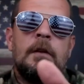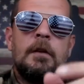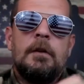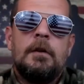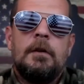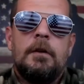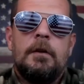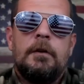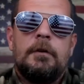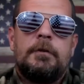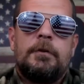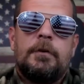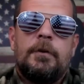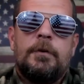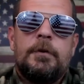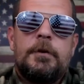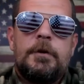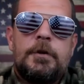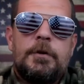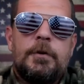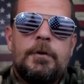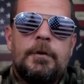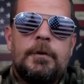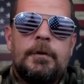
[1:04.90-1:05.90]
Long story
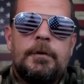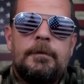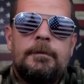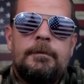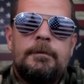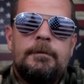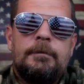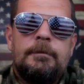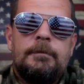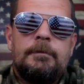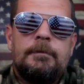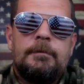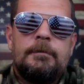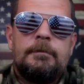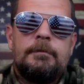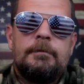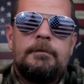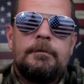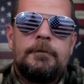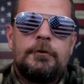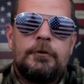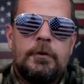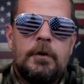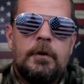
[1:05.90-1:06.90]
short,
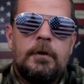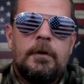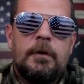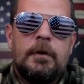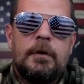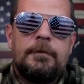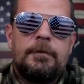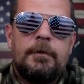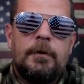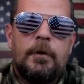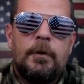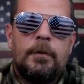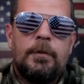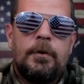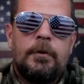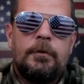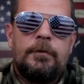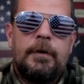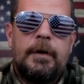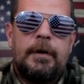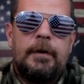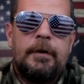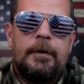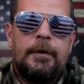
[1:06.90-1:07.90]
start looking for low
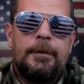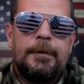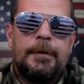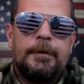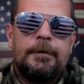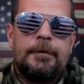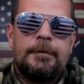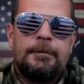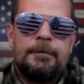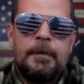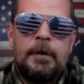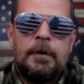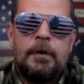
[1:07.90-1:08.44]
profile helmets.